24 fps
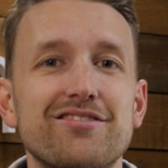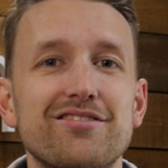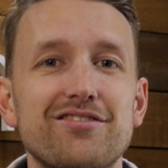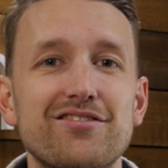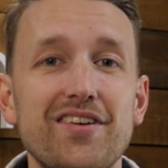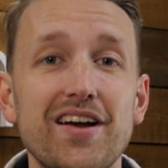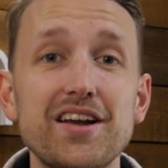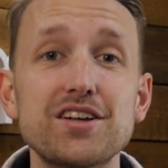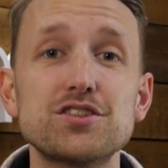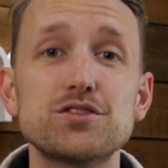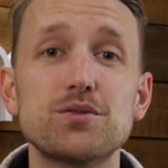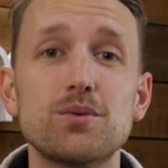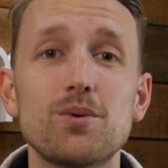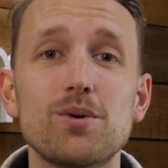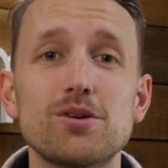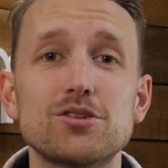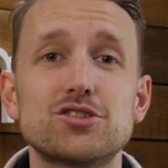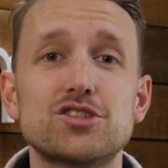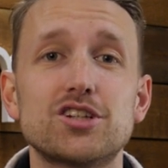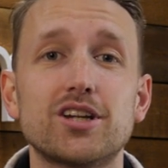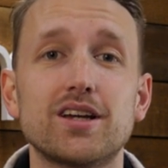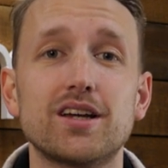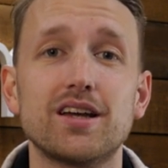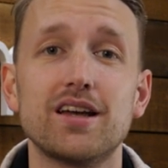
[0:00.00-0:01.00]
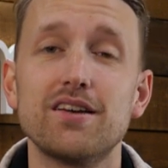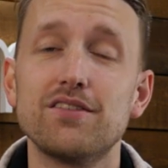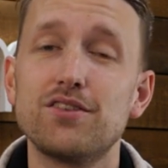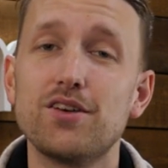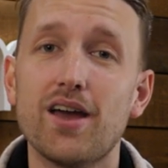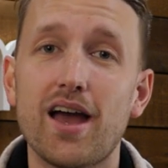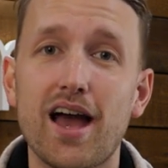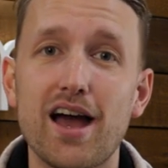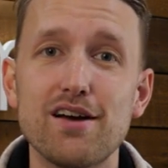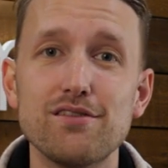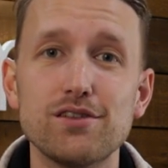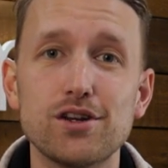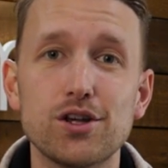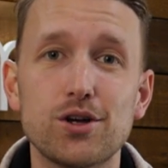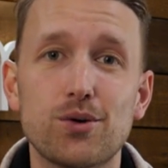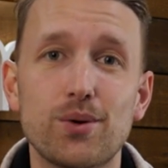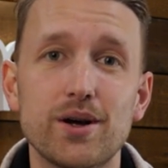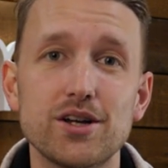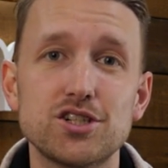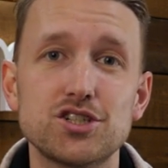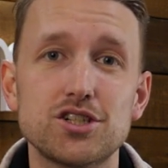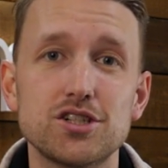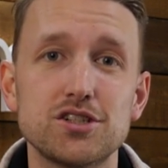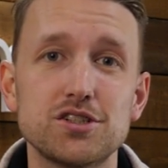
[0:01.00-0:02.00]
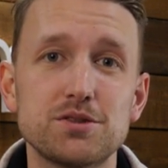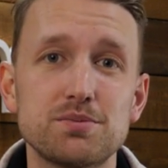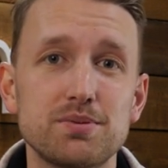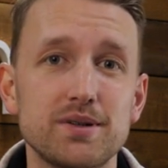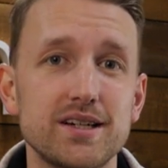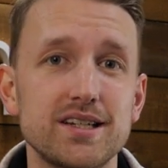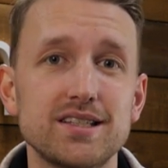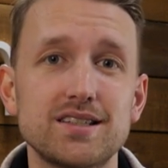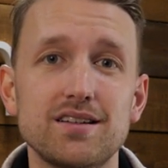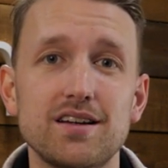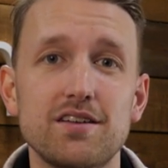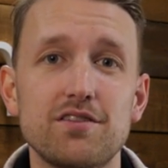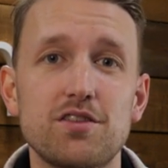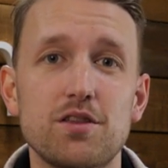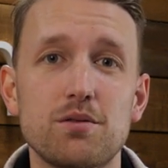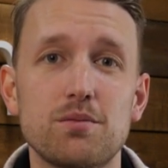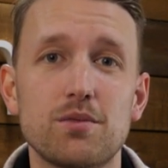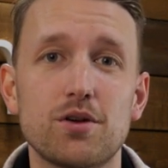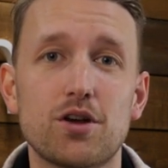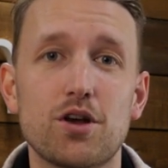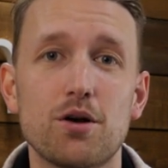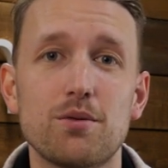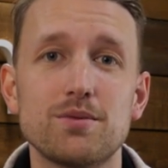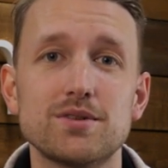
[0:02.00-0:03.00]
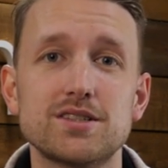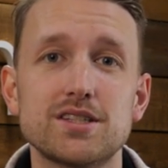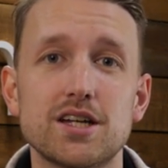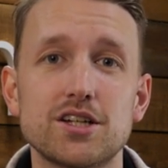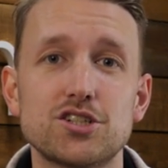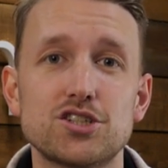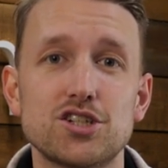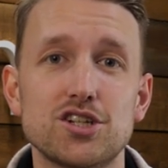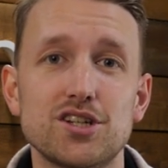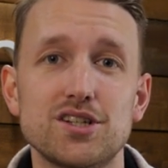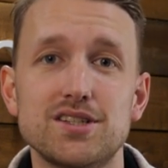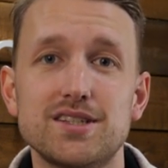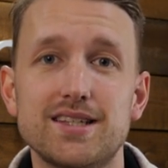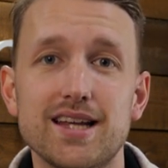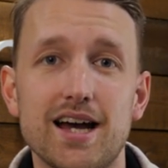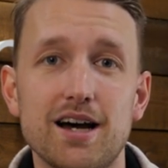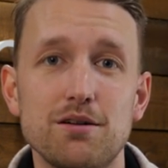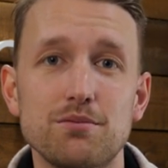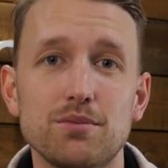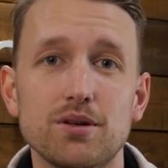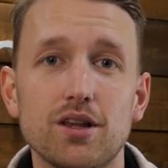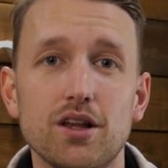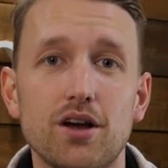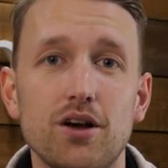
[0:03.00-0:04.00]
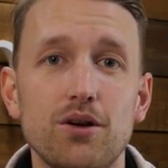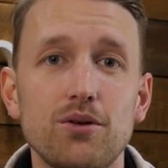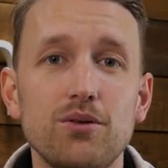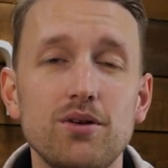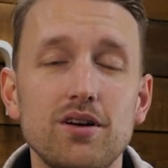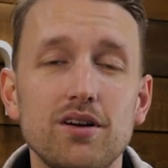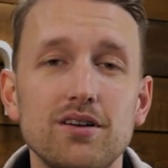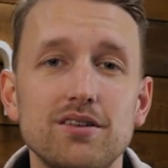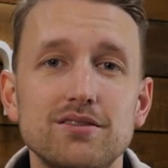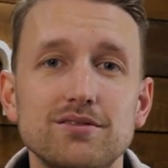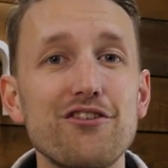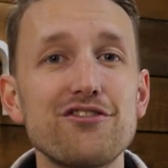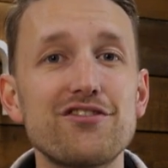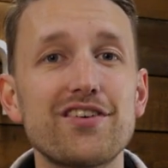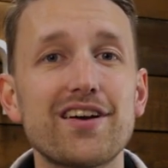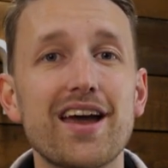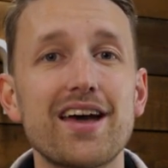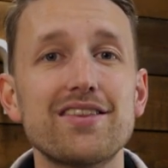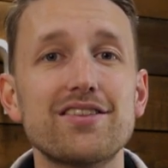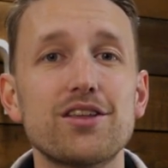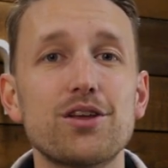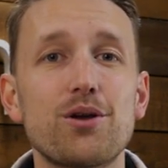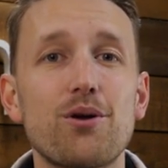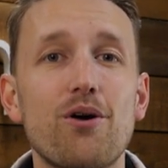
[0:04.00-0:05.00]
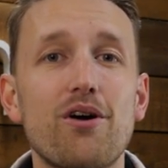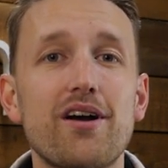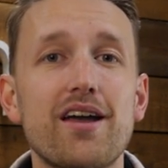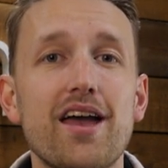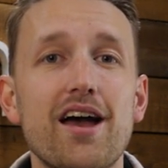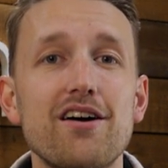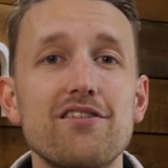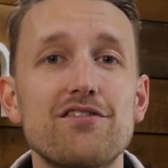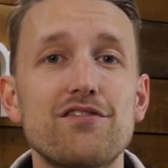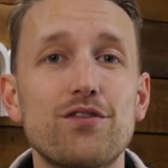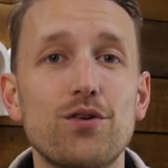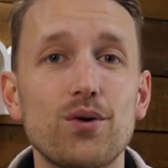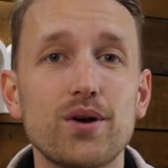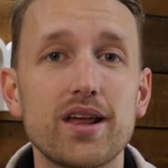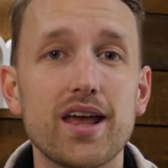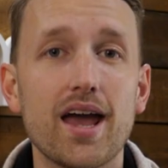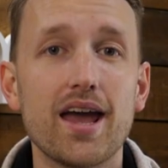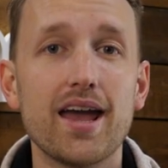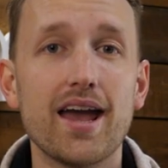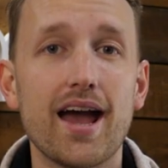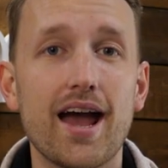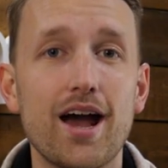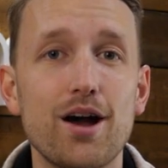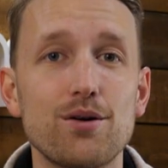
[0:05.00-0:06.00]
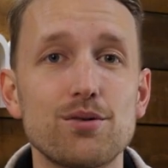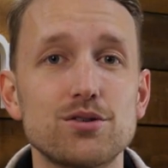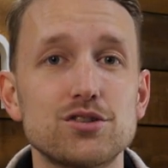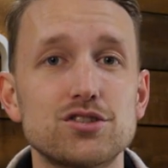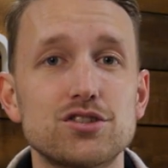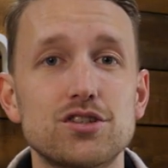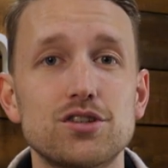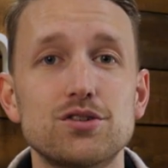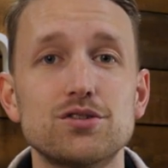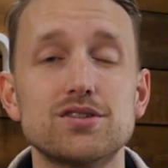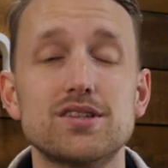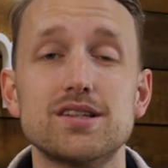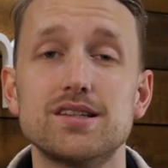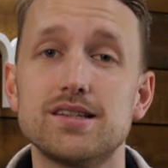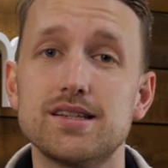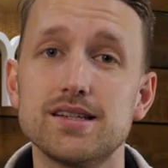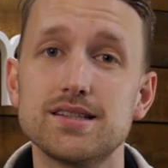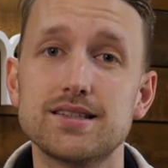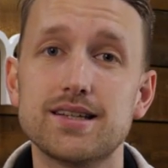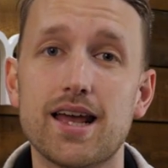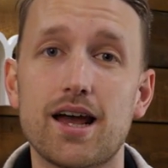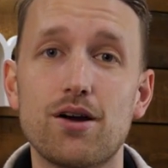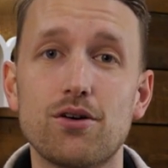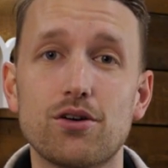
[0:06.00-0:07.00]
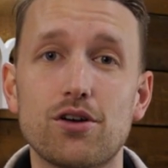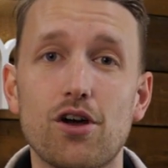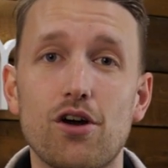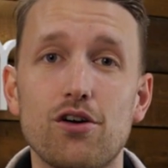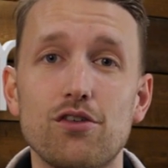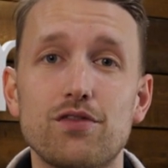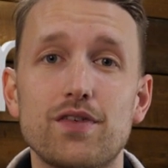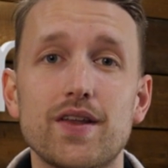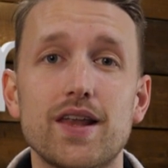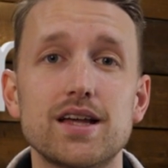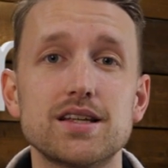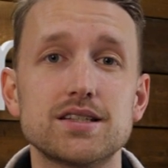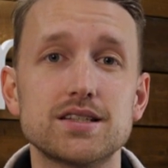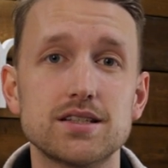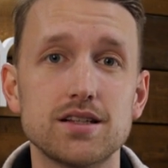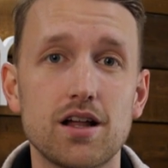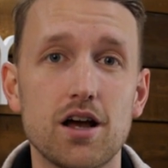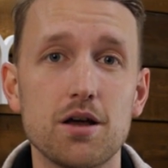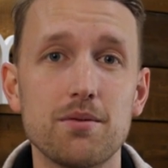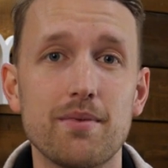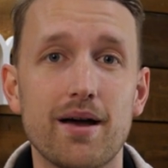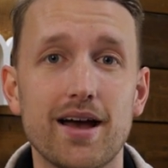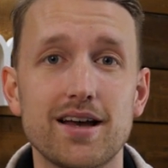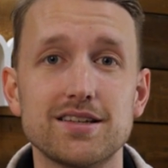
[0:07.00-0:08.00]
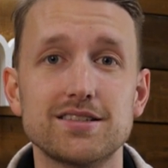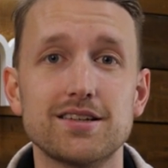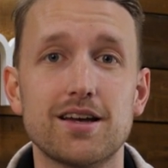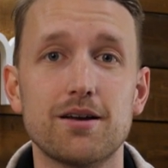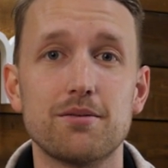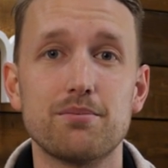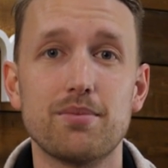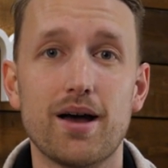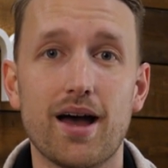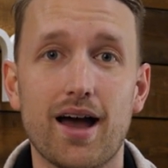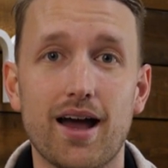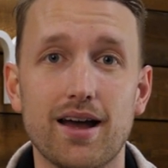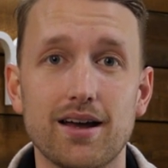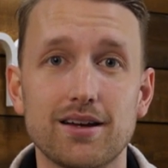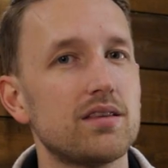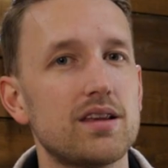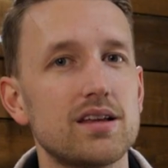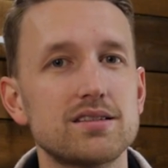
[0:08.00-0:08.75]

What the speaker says: Thanks for watching. If you have any questions, please leave them in the comment section down below. Don't forget that you only have 48 hours to use the discount code for that slime asset pack.